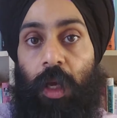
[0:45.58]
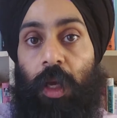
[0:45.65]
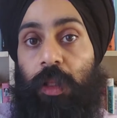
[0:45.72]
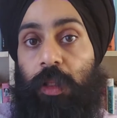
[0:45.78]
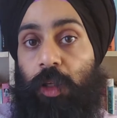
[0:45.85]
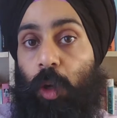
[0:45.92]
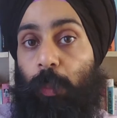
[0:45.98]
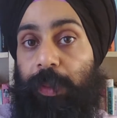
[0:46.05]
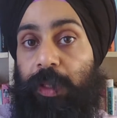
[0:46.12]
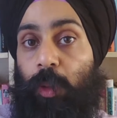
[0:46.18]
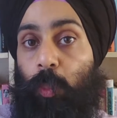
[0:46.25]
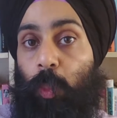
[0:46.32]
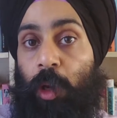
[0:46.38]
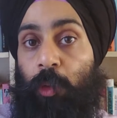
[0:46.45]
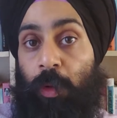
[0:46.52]
The copy
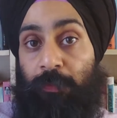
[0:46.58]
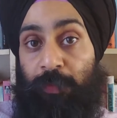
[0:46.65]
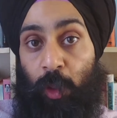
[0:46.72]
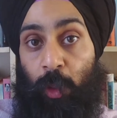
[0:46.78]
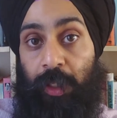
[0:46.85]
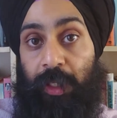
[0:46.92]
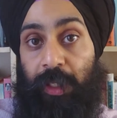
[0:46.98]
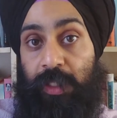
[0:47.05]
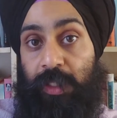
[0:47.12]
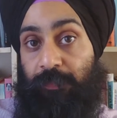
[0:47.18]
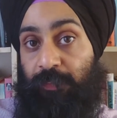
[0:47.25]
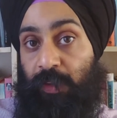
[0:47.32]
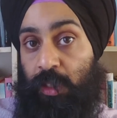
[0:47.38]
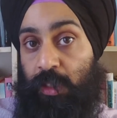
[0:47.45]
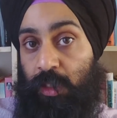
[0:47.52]
that we're reviewing is a
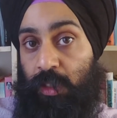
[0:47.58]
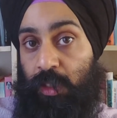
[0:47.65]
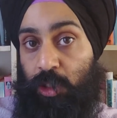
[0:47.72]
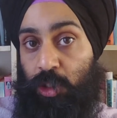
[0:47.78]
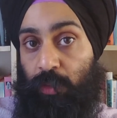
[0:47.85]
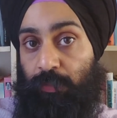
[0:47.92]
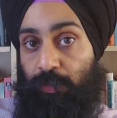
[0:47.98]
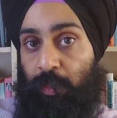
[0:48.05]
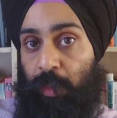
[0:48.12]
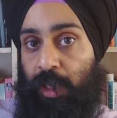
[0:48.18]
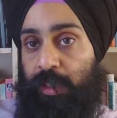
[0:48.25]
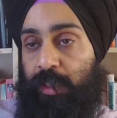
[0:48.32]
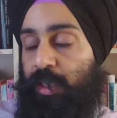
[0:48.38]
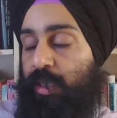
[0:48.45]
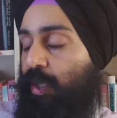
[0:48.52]
first edition from
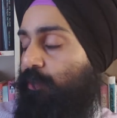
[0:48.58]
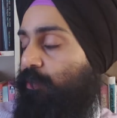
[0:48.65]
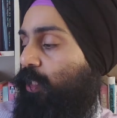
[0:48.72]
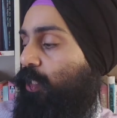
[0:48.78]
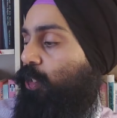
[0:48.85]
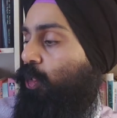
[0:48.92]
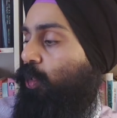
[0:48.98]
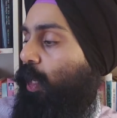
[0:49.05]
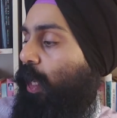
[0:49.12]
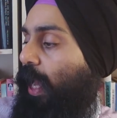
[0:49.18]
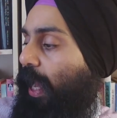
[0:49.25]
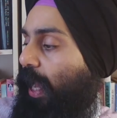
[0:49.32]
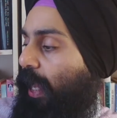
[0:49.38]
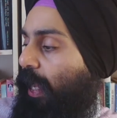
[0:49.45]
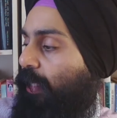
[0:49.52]
1972
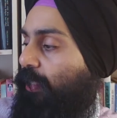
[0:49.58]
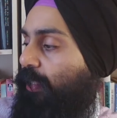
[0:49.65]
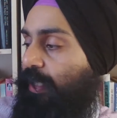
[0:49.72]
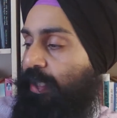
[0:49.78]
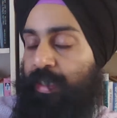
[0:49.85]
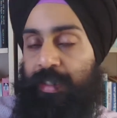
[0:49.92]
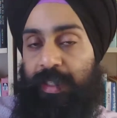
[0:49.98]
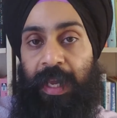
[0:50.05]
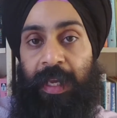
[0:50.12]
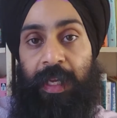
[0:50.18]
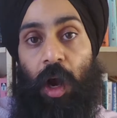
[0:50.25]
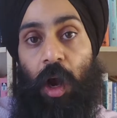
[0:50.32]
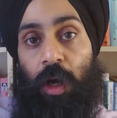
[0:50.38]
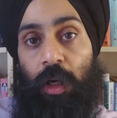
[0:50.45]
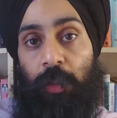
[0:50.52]
and is a
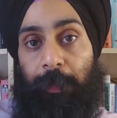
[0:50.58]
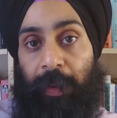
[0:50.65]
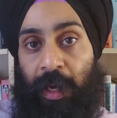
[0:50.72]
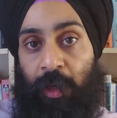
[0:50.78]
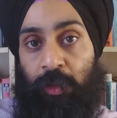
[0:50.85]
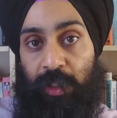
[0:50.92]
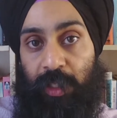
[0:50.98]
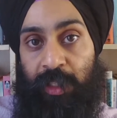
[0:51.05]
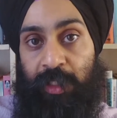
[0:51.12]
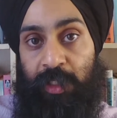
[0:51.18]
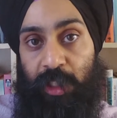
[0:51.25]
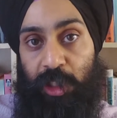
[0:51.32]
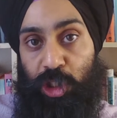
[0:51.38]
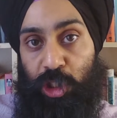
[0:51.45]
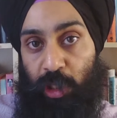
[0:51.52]
hardbound
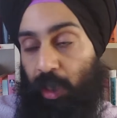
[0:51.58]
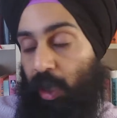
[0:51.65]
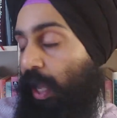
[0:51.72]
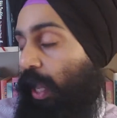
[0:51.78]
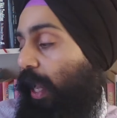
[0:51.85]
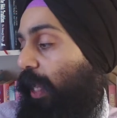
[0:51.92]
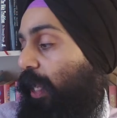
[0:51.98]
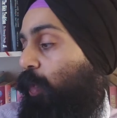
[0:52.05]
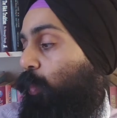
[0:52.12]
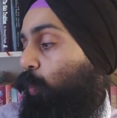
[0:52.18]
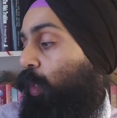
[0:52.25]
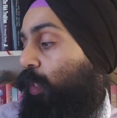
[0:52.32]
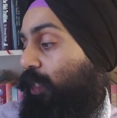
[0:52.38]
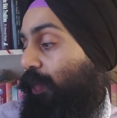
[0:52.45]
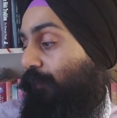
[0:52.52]
edition. It
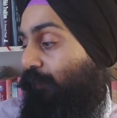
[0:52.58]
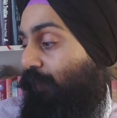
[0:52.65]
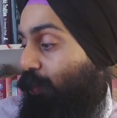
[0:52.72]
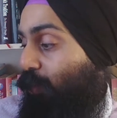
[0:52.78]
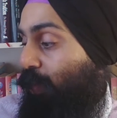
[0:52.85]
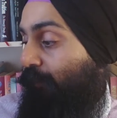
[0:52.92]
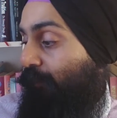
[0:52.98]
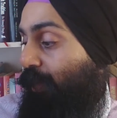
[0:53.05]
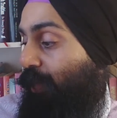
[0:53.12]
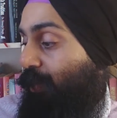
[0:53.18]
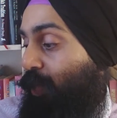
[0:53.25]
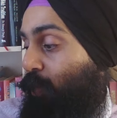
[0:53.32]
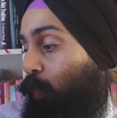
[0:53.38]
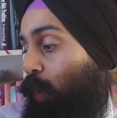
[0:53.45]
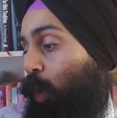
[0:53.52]
was very,
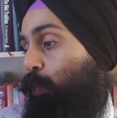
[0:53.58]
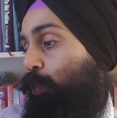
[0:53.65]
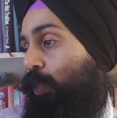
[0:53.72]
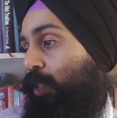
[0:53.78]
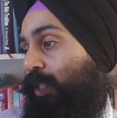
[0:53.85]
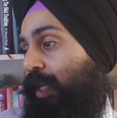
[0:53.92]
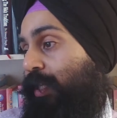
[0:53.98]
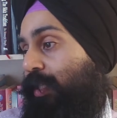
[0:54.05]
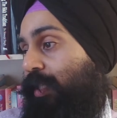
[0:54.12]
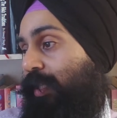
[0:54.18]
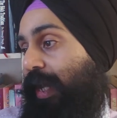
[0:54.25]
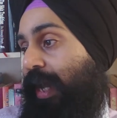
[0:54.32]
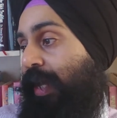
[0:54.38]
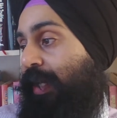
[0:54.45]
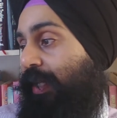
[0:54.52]
very well presented
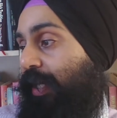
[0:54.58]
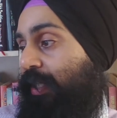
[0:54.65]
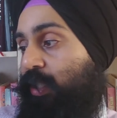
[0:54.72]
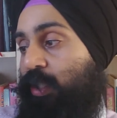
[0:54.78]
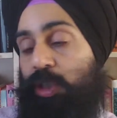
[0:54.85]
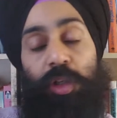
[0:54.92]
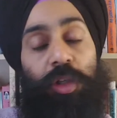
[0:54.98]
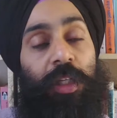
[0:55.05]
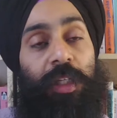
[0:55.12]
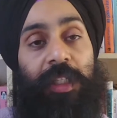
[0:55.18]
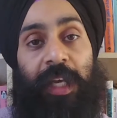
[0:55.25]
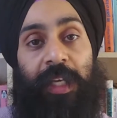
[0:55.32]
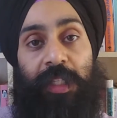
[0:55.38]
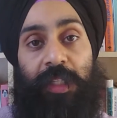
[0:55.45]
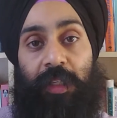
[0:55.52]
and has stood the
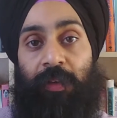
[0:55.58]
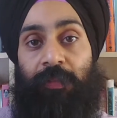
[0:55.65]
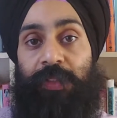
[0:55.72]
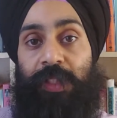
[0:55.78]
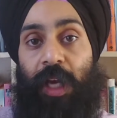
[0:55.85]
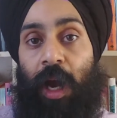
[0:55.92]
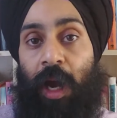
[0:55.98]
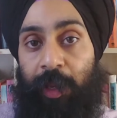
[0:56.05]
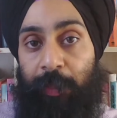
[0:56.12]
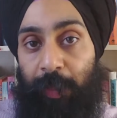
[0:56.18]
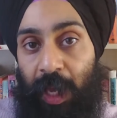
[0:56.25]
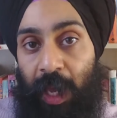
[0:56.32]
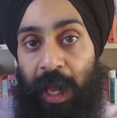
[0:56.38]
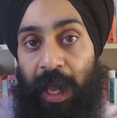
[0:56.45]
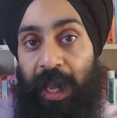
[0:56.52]
test of time.
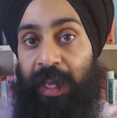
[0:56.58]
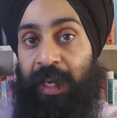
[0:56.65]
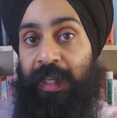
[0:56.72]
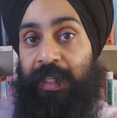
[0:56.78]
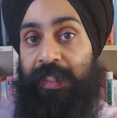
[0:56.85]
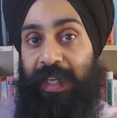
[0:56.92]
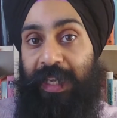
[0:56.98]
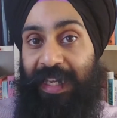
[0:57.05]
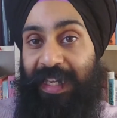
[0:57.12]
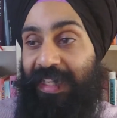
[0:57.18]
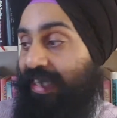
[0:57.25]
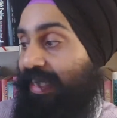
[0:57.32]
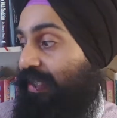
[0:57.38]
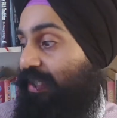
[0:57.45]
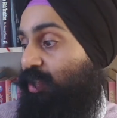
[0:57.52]
It is
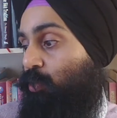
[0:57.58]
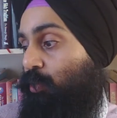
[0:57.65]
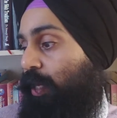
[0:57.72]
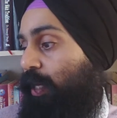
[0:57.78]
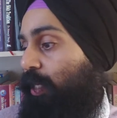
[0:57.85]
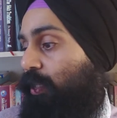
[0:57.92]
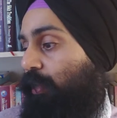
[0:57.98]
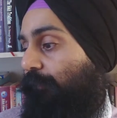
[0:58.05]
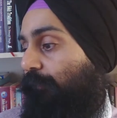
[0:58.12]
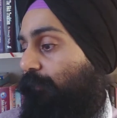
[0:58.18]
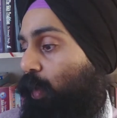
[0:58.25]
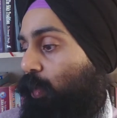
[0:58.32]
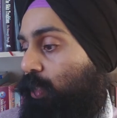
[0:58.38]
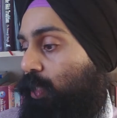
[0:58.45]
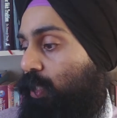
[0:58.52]
easy to read, the
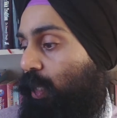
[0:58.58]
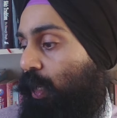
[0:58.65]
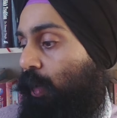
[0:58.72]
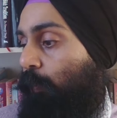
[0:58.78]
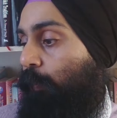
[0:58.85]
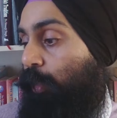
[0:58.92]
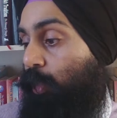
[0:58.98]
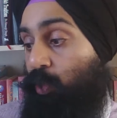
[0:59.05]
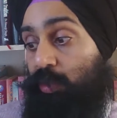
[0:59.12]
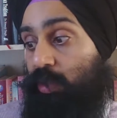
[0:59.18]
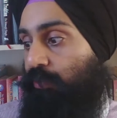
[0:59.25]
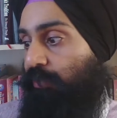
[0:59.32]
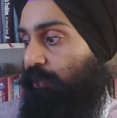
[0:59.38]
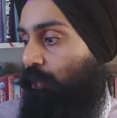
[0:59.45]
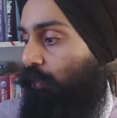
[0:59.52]
fonts are
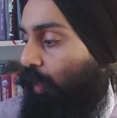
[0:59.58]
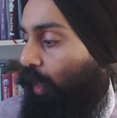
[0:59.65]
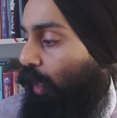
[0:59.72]
beautiful,